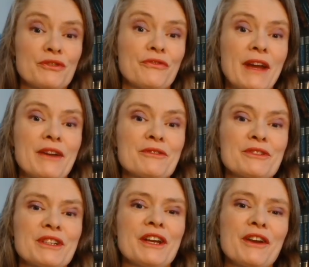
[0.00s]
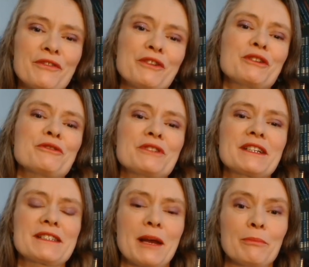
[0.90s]
found a very good
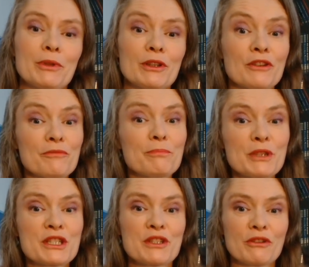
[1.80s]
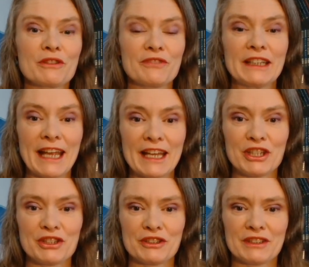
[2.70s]
example of
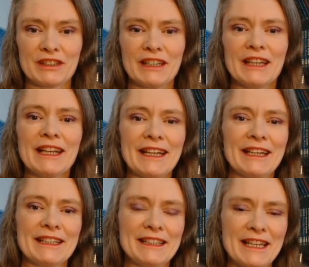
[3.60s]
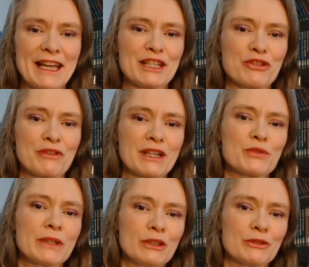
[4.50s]
personification in the extract
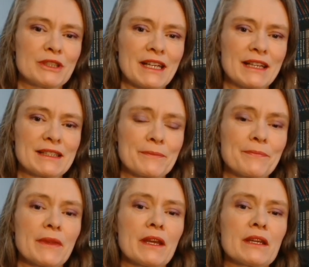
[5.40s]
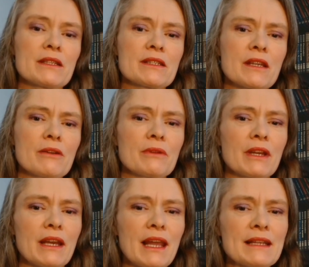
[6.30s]
we looked at. So
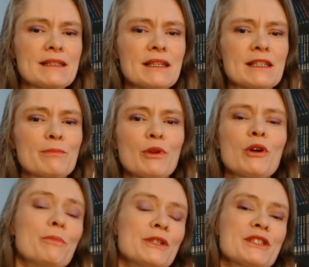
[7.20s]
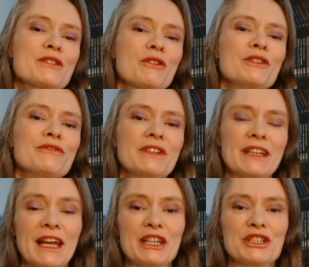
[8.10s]
let's explore
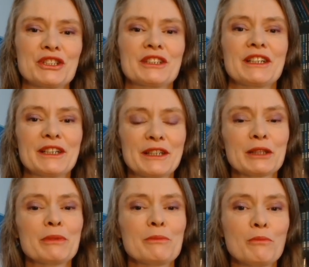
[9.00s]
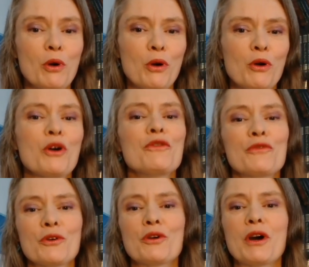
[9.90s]
personification a little bit more
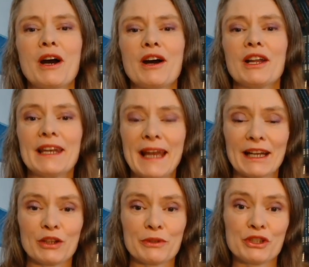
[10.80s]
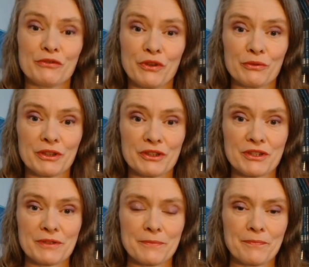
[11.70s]
for our language focus.